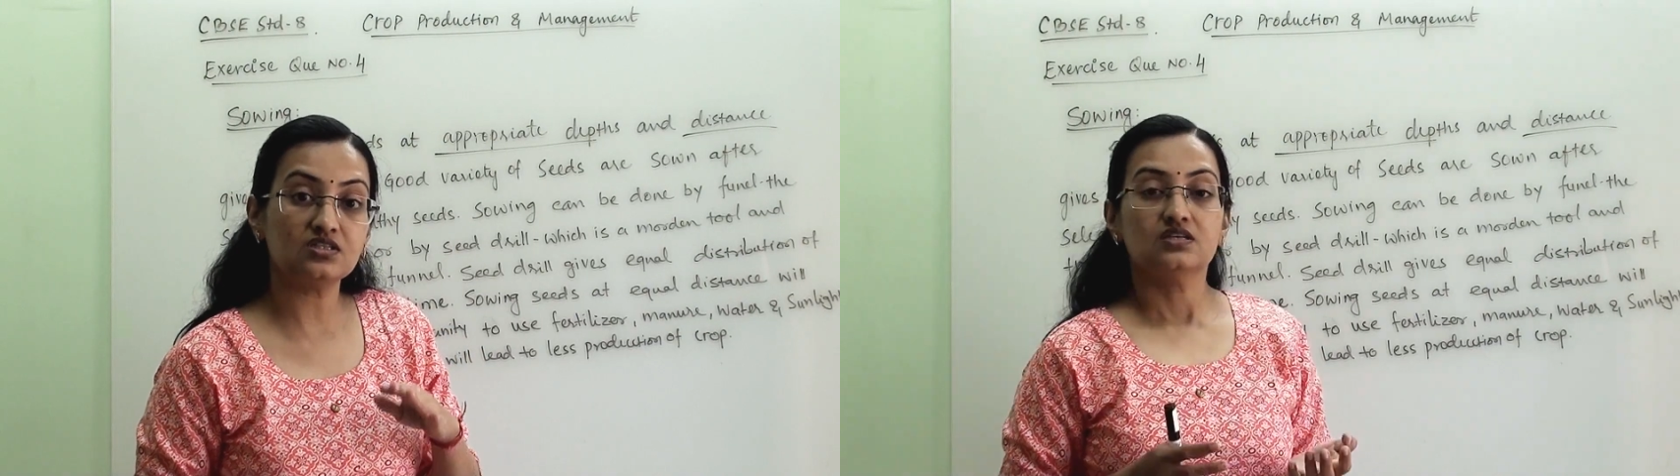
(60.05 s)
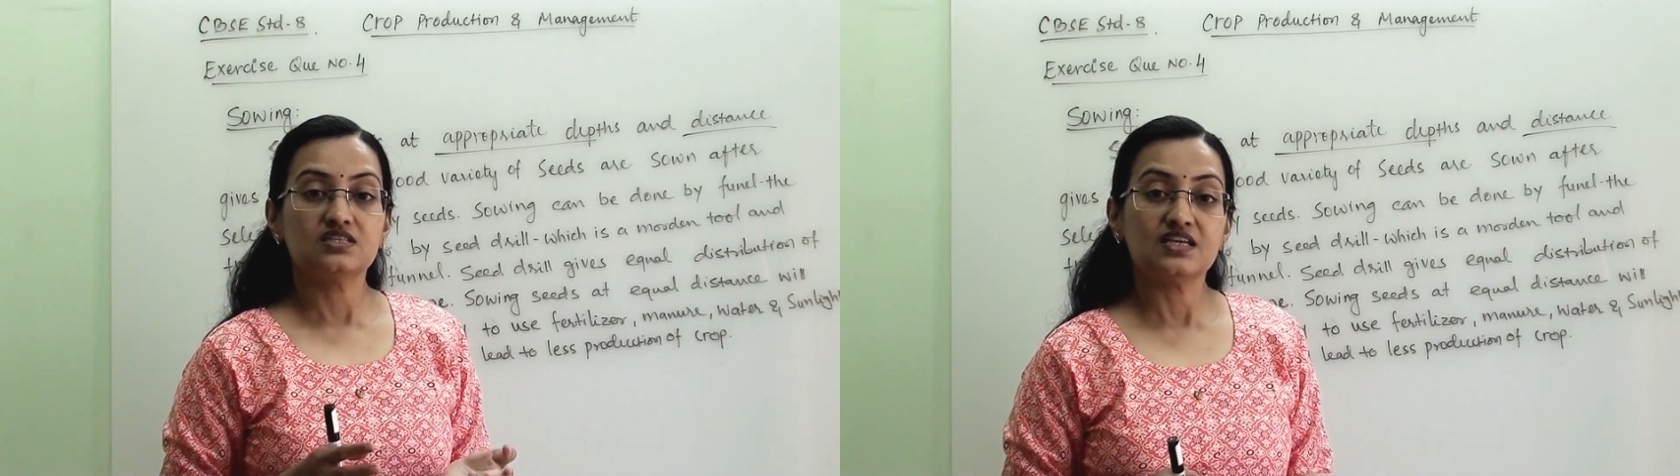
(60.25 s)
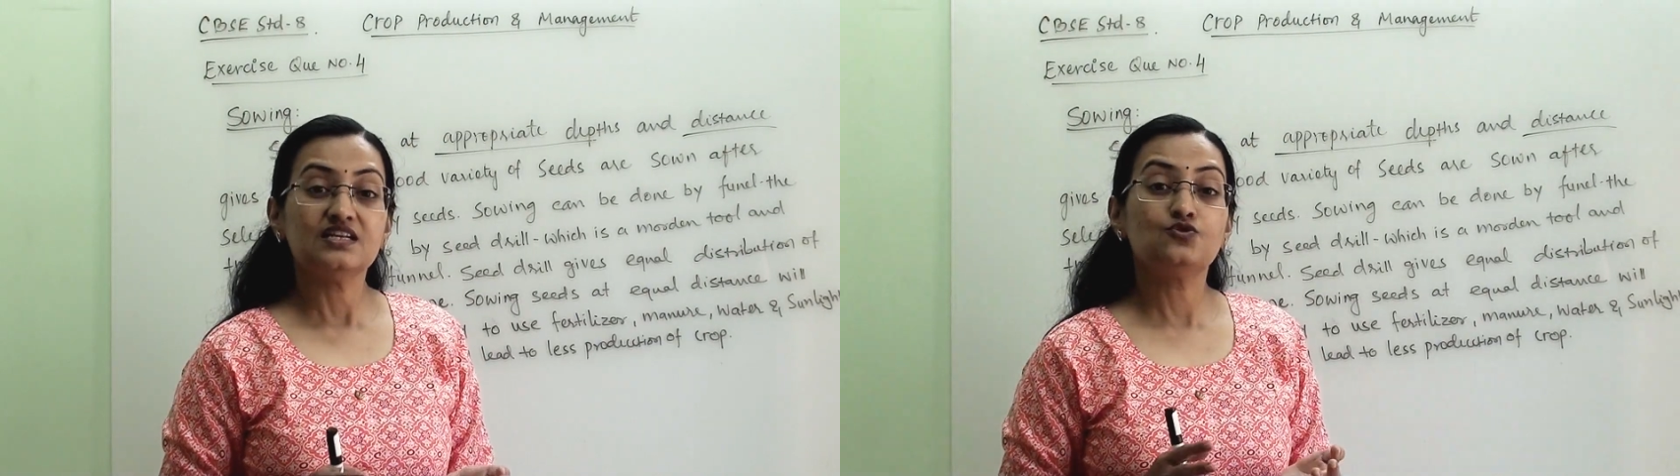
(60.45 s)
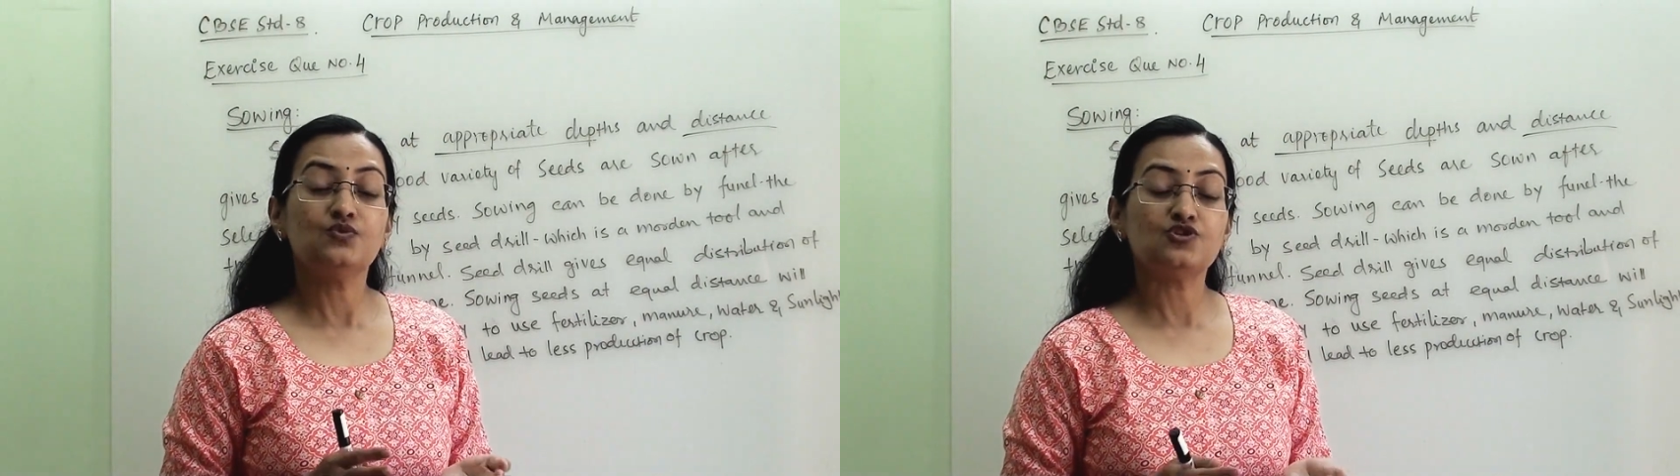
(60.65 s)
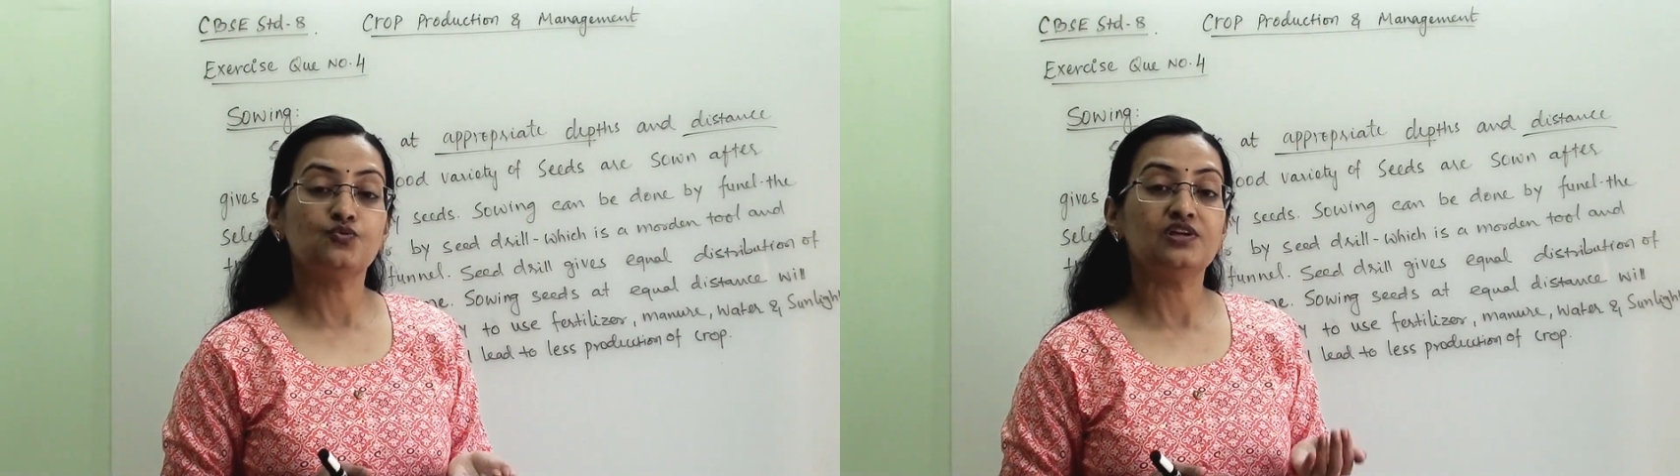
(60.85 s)
The seeds
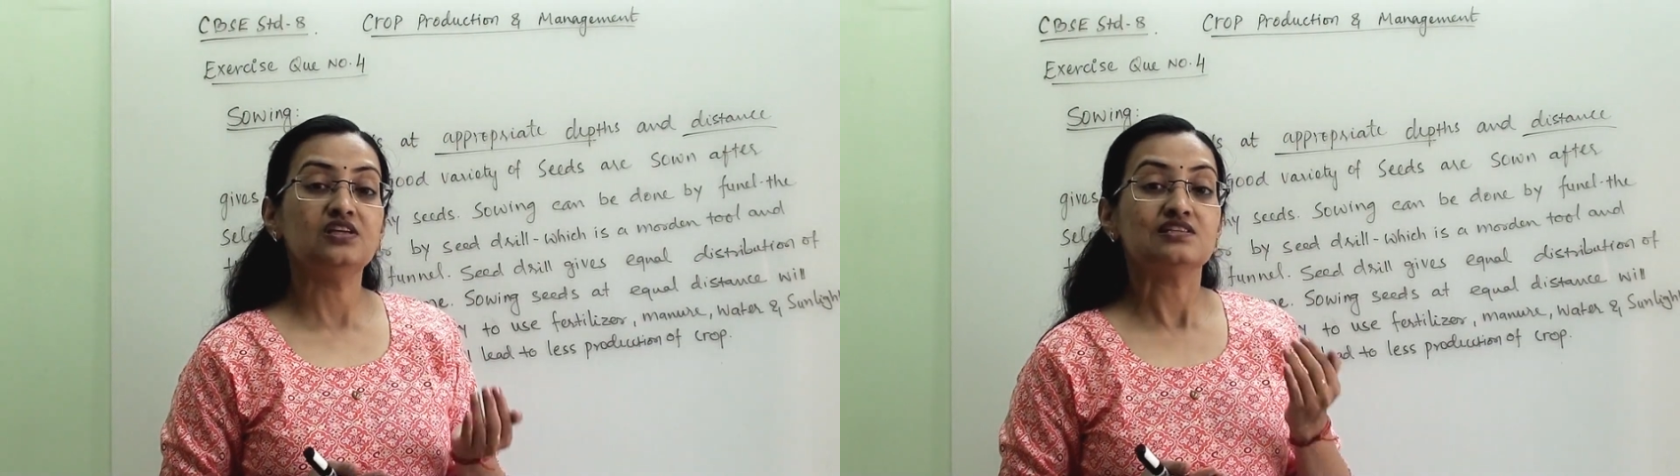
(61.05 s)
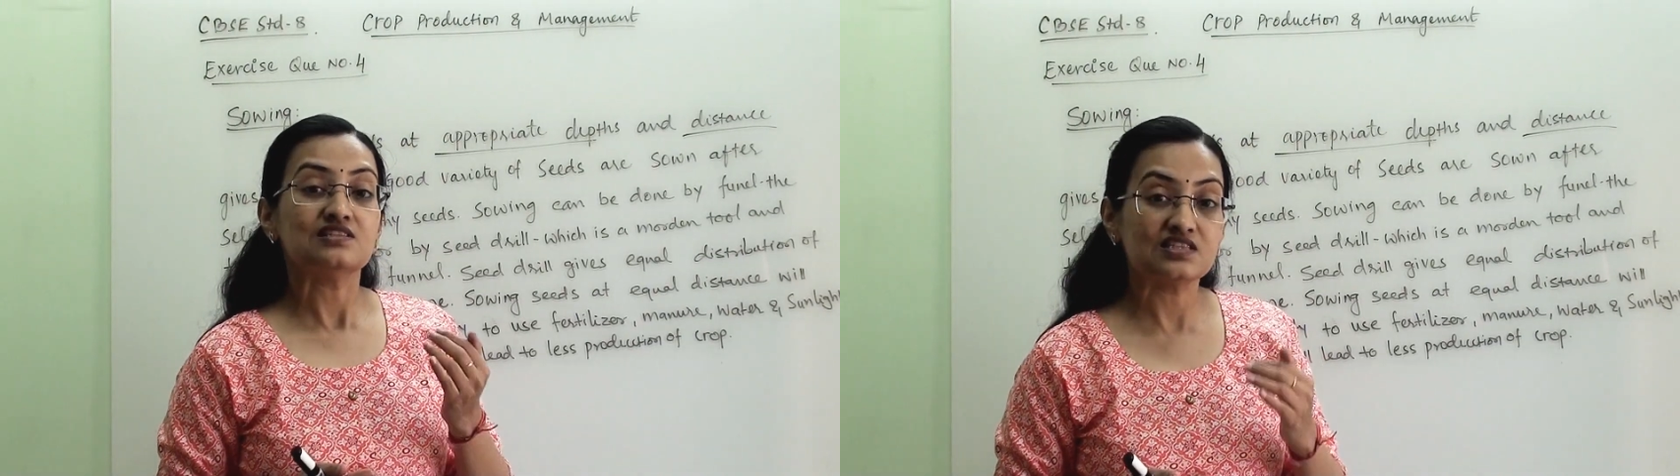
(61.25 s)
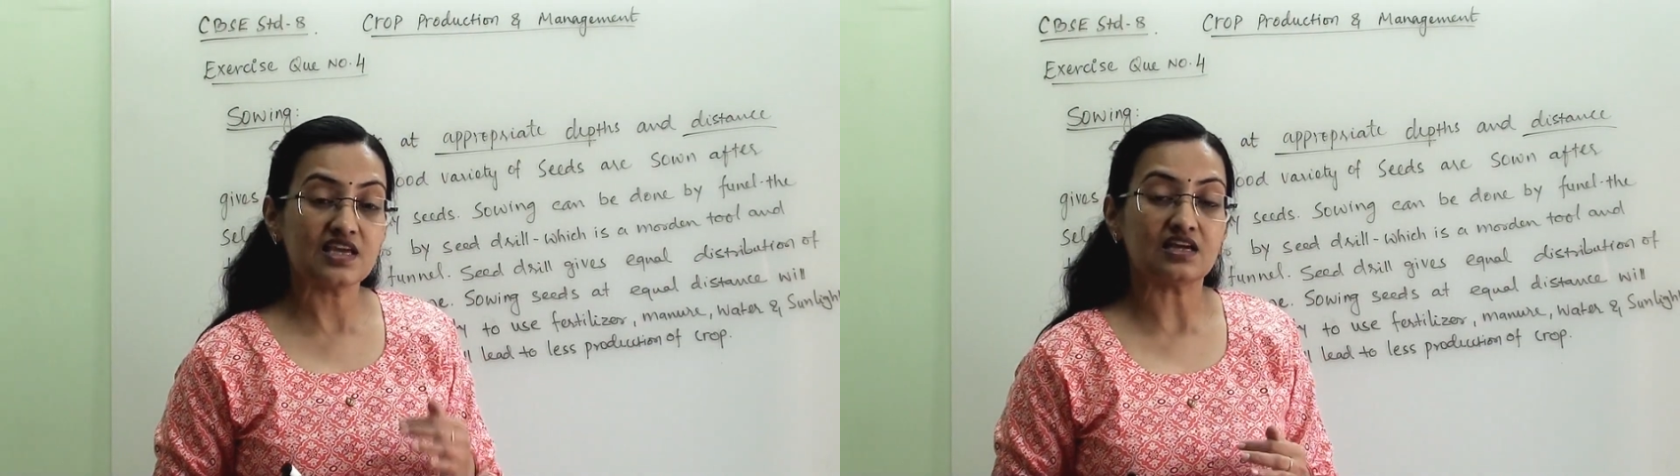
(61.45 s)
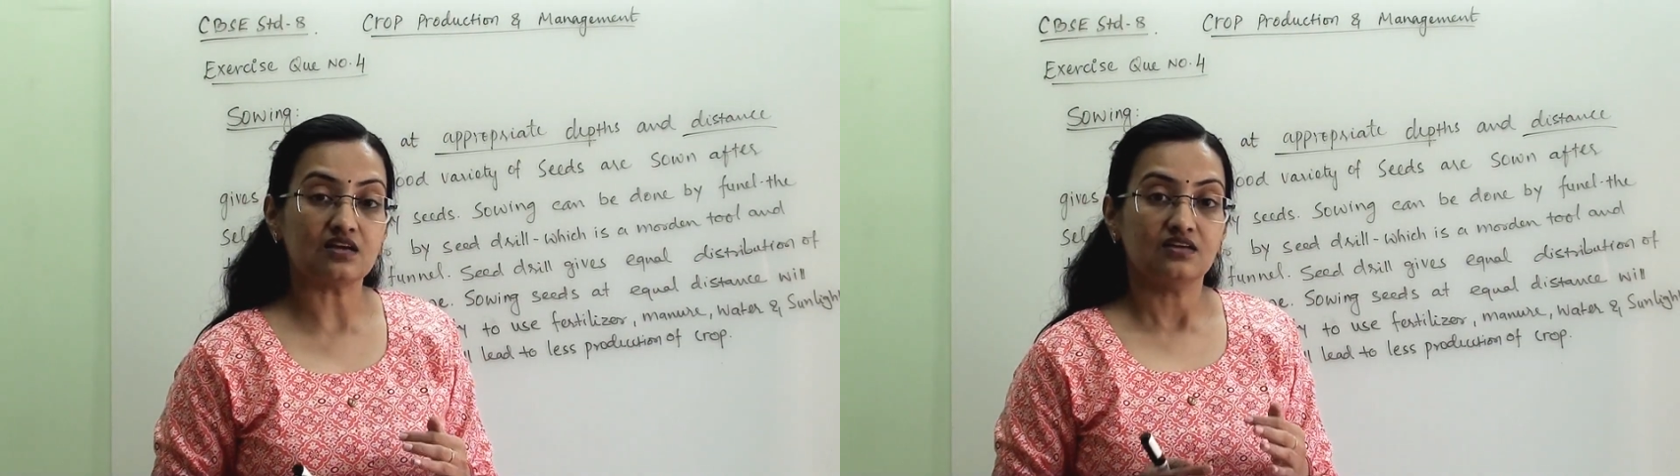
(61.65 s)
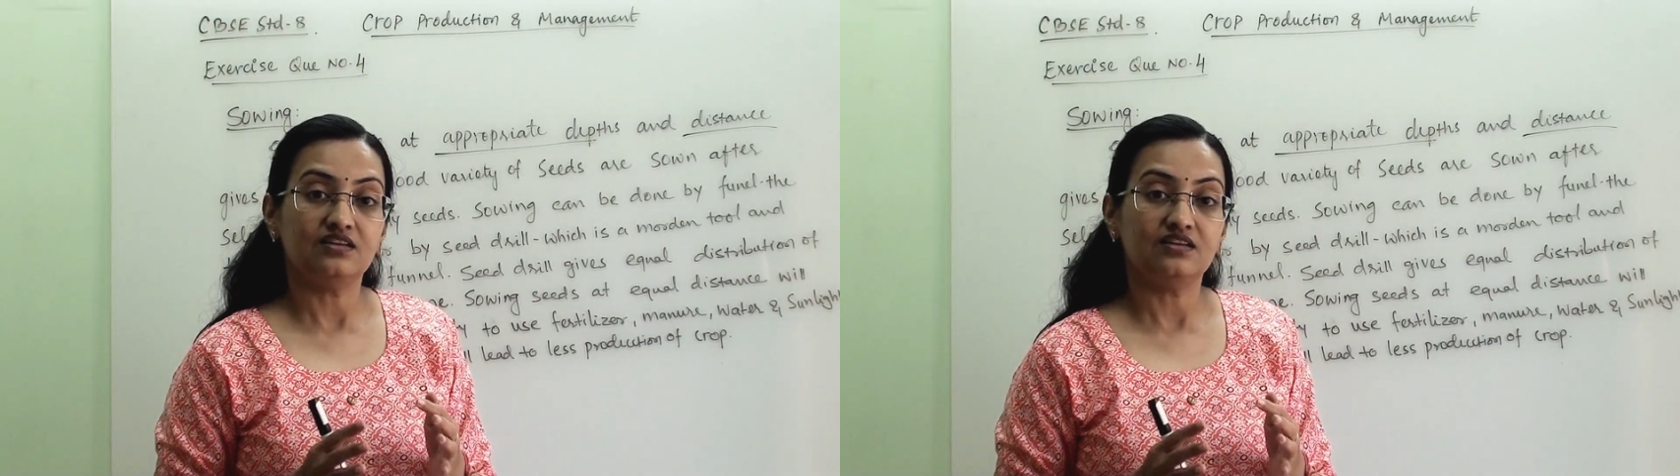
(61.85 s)
which will sink,